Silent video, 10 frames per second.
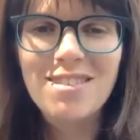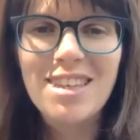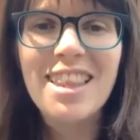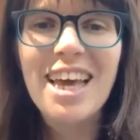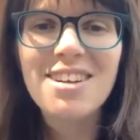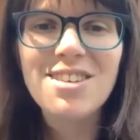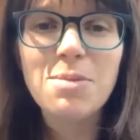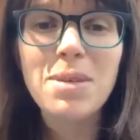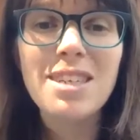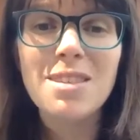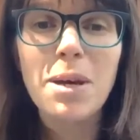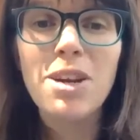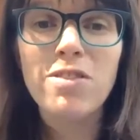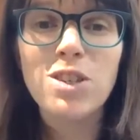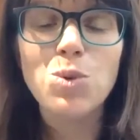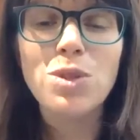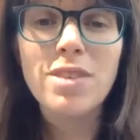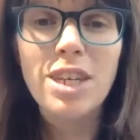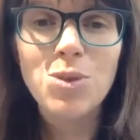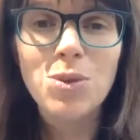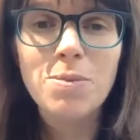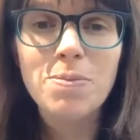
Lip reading: And that, to me, is about a visual schedule.